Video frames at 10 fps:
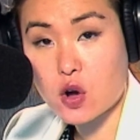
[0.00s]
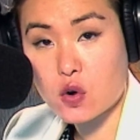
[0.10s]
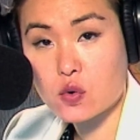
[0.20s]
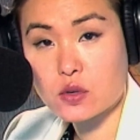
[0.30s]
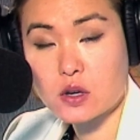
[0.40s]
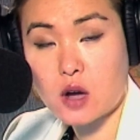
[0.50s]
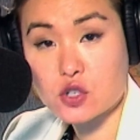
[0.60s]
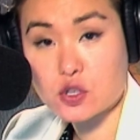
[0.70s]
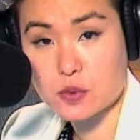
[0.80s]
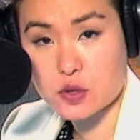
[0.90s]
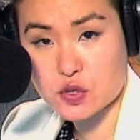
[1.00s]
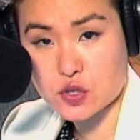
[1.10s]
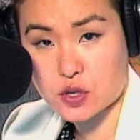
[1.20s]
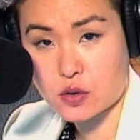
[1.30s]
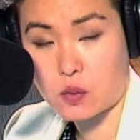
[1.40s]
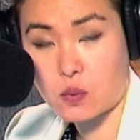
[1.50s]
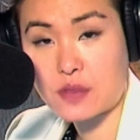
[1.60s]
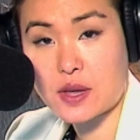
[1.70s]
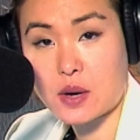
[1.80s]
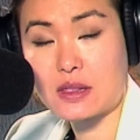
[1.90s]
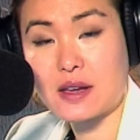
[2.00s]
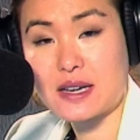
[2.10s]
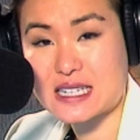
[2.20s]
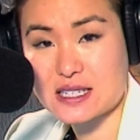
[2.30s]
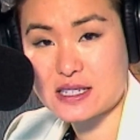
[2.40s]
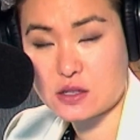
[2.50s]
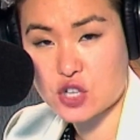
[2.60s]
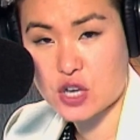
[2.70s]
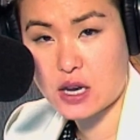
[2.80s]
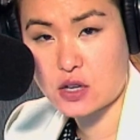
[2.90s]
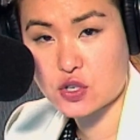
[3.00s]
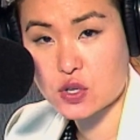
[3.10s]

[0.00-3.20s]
own contribution or what they would like to see change.